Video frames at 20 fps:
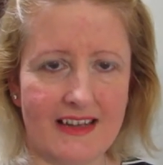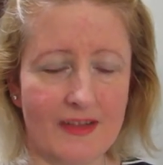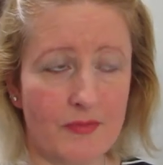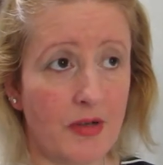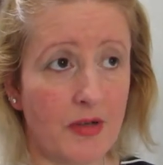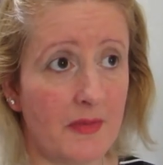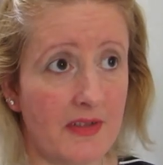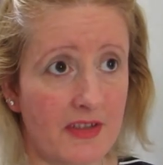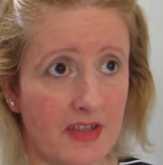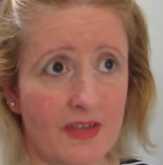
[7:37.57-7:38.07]
It's
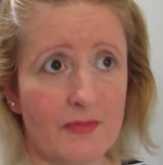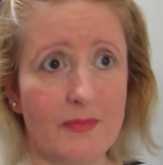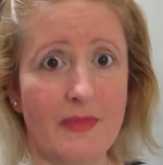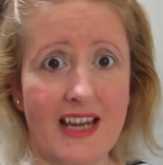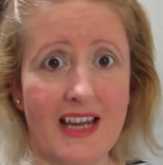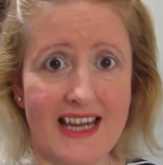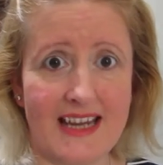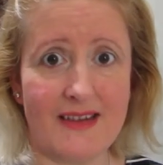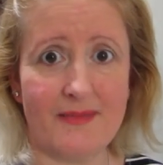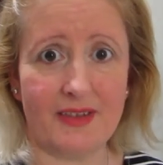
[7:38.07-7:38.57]
probably just
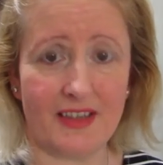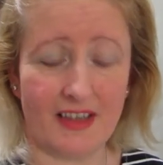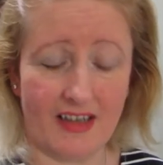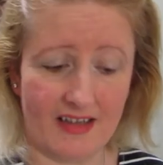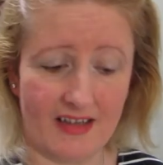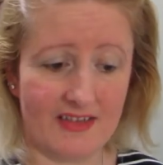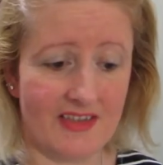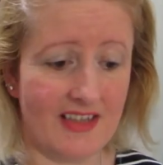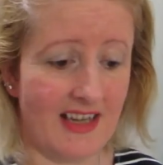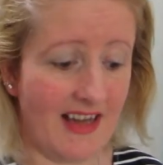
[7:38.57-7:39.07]
me,
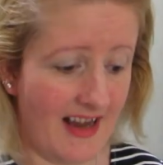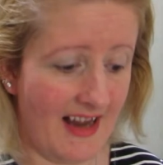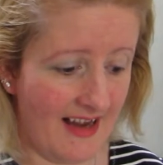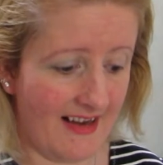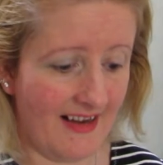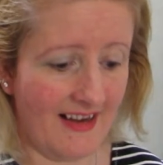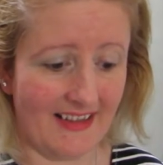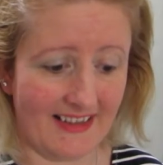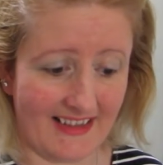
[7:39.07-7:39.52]
because yeah,